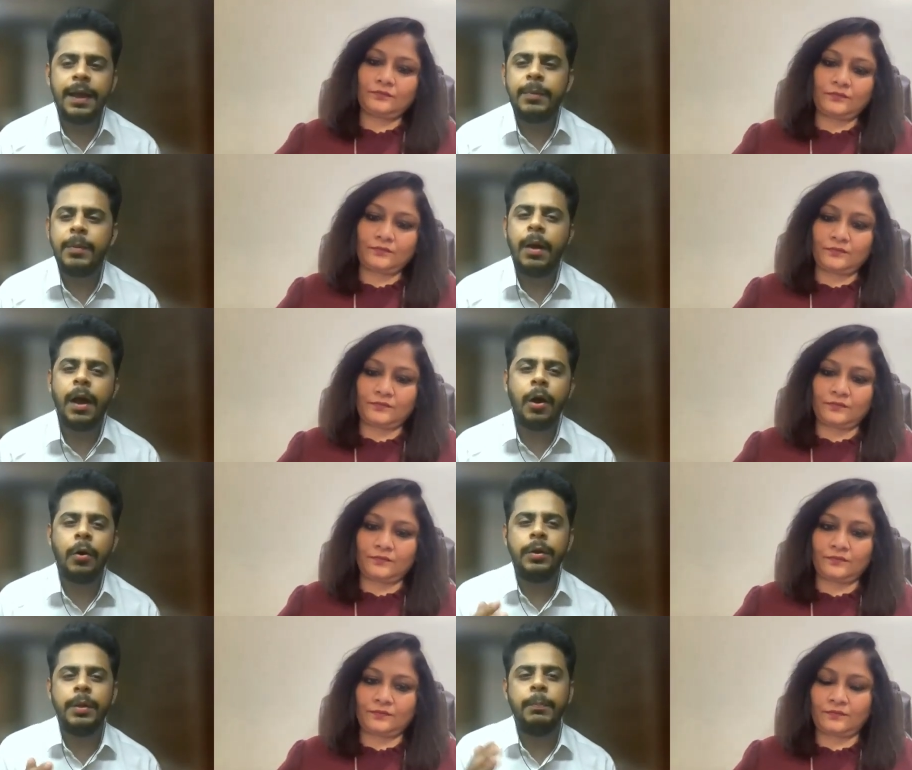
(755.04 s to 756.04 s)
Speaker 1: And ma'am,
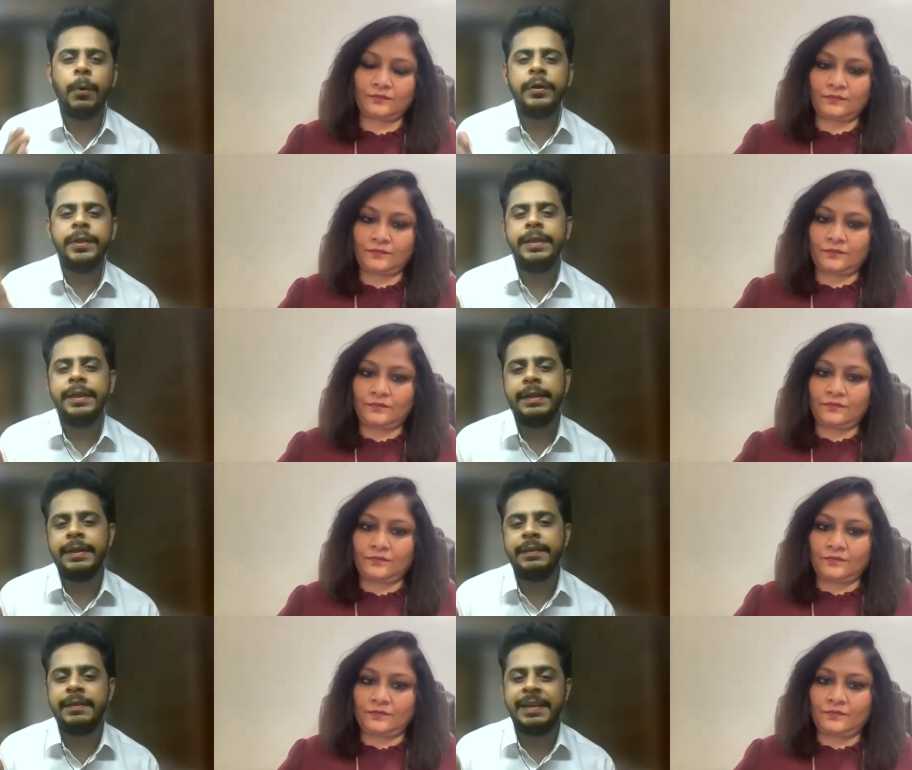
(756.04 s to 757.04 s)
how important it
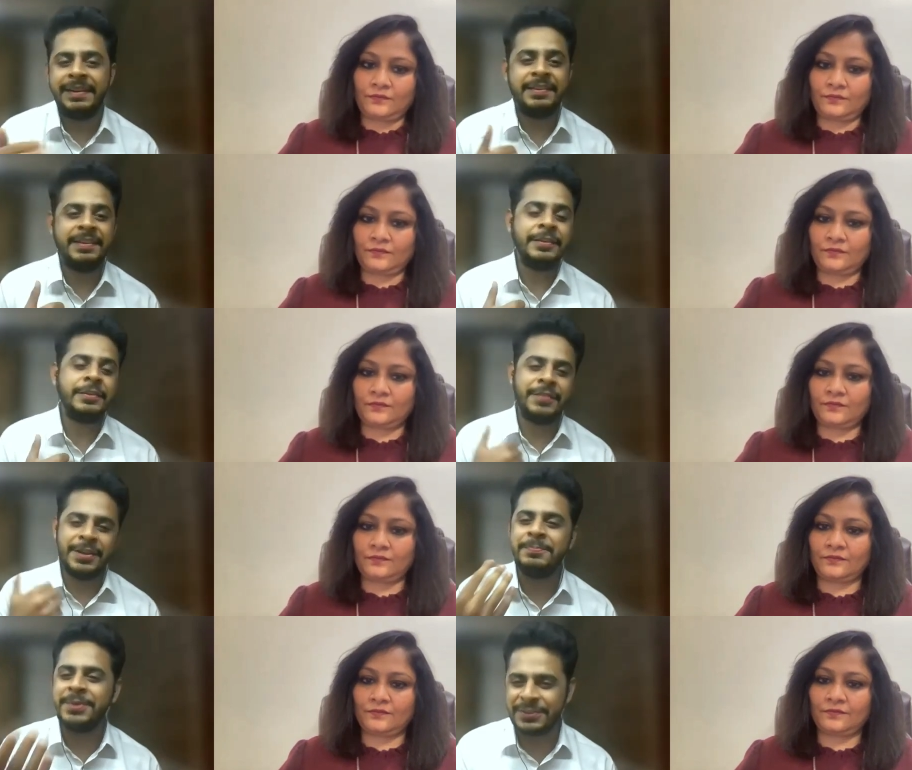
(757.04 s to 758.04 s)
is that it, it is a
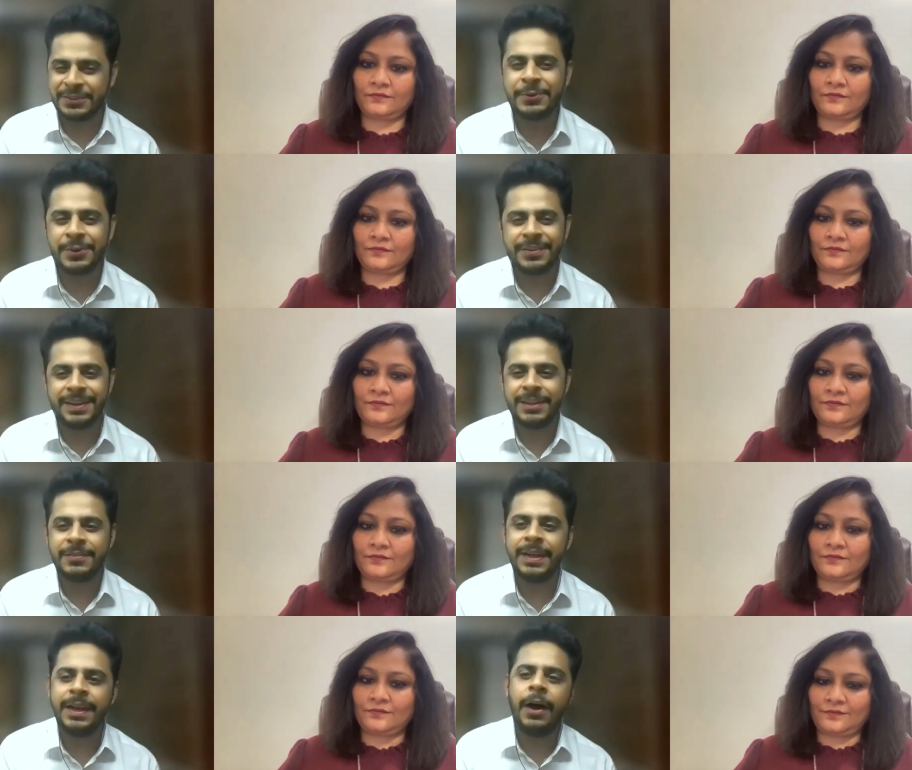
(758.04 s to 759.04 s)
very personal question as
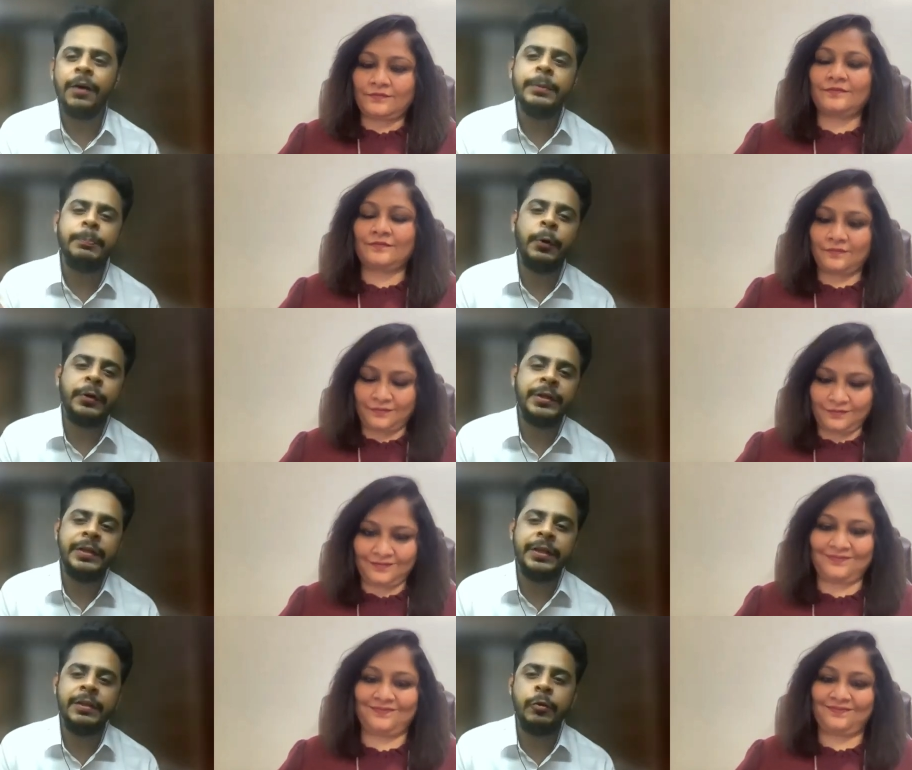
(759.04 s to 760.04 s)
well. How important
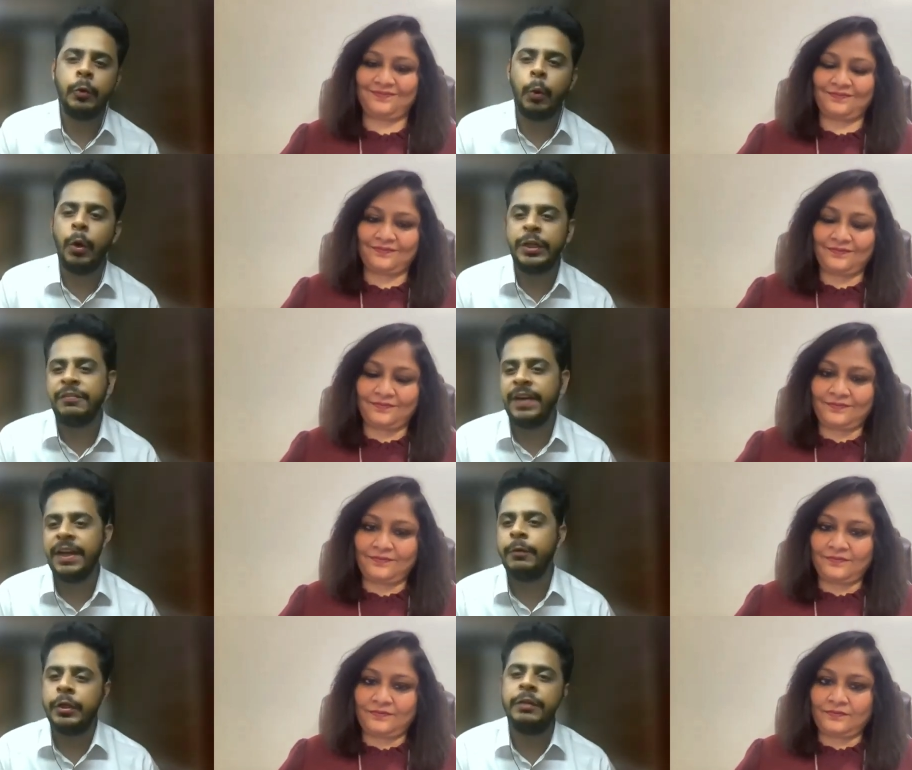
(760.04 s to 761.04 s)
it is to
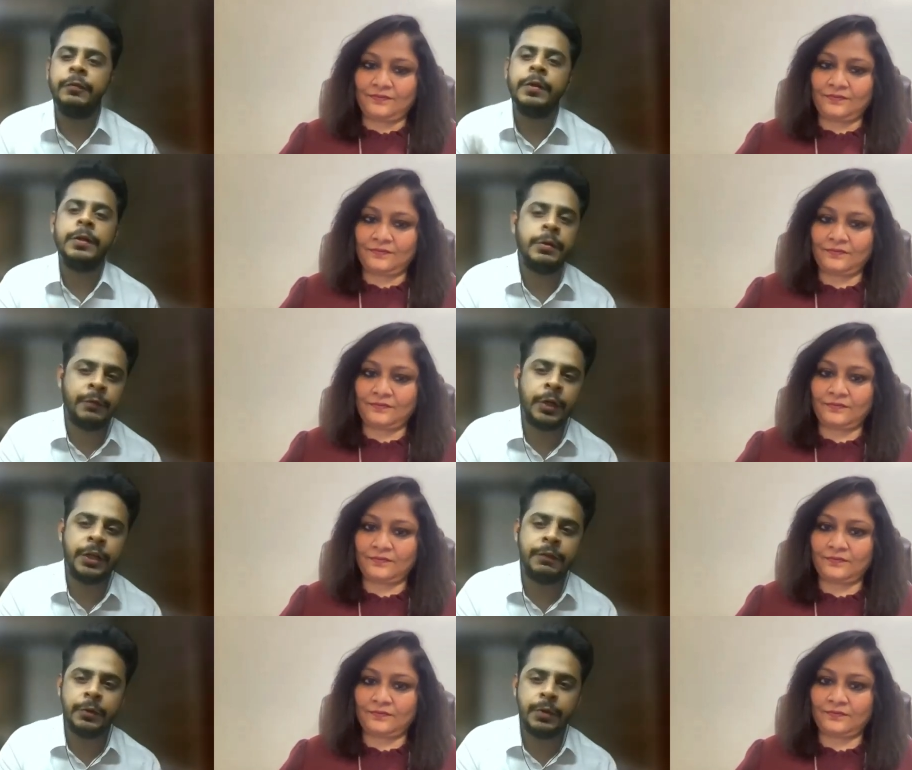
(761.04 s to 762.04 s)
quantify whatever
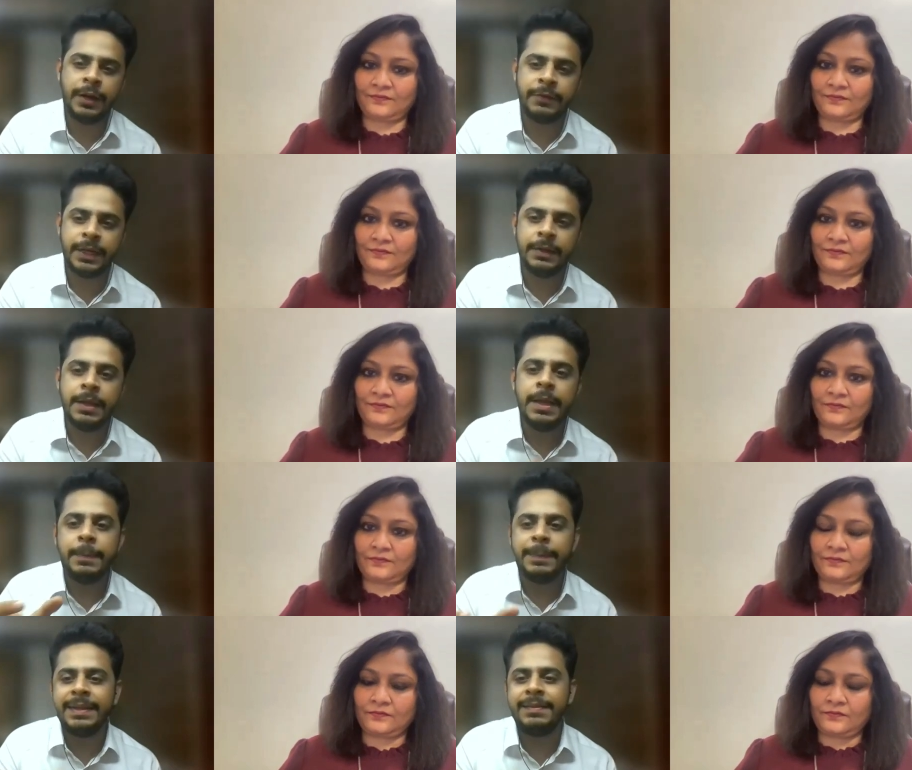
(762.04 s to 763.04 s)
whatever you have done
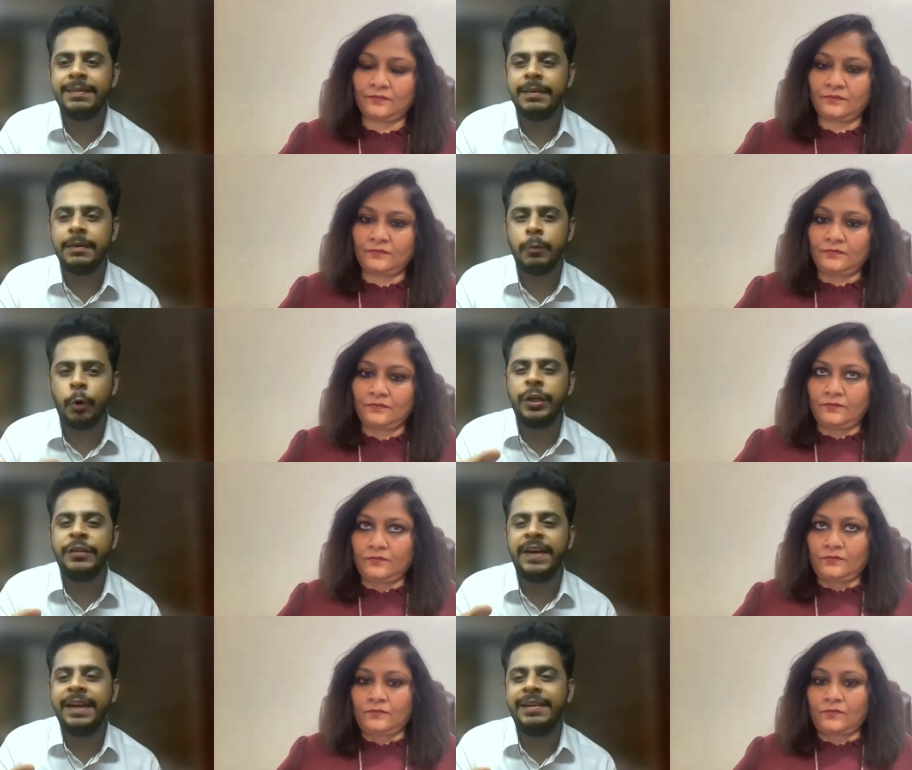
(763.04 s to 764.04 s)
means
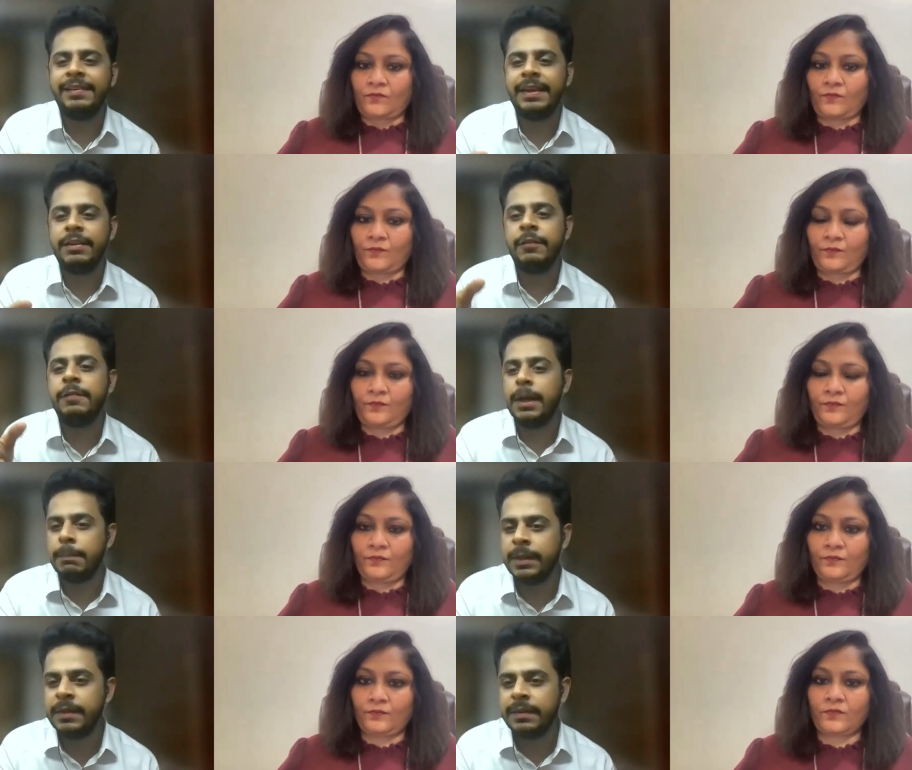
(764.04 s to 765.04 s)
quantify in the sense of
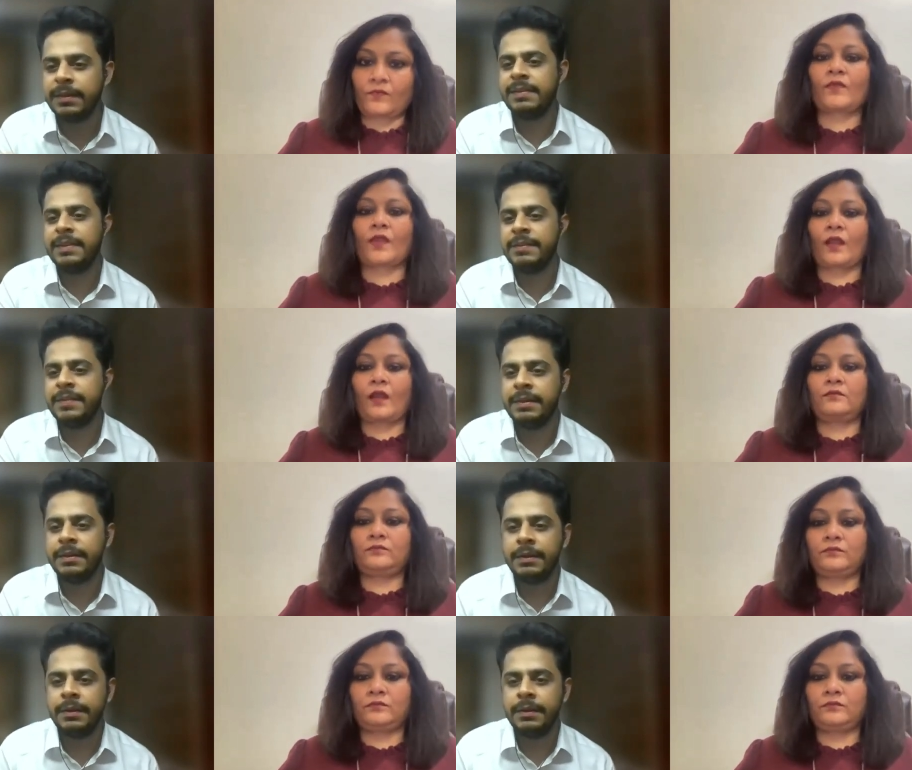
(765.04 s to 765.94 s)
numbers in the CV.